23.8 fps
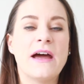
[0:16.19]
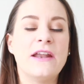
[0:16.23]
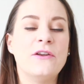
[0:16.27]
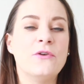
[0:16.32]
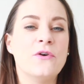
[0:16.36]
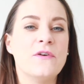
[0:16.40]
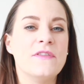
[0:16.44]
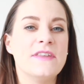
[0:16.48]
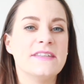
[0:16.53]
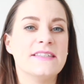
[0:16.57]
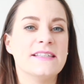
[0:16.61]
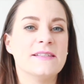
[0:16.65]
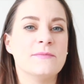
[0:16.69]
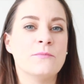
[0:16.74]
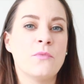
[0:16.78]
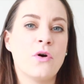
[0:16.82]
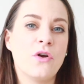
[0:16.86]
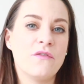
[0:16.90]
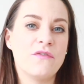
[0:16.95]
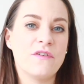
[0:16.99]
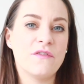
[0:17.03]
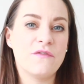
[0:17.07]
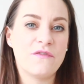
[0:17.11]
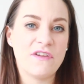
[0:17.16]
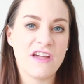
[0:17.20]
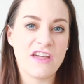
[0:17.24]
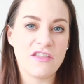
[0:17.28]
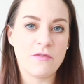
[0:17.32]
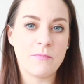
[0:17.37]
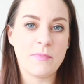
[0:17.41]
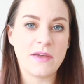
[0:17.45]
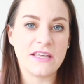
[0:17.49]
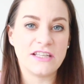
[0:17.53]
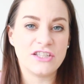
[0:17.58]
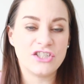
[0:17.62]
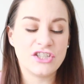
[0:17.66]
but I know this is more of a
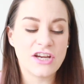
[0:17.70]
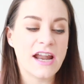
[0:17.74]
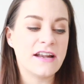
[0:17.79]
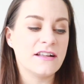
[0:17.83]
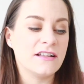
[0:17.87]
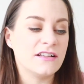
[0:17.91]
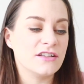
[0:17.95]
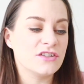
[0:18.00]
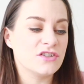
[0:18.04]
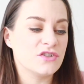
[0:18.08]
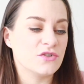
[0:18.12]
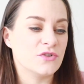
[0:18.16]
faith-based channel,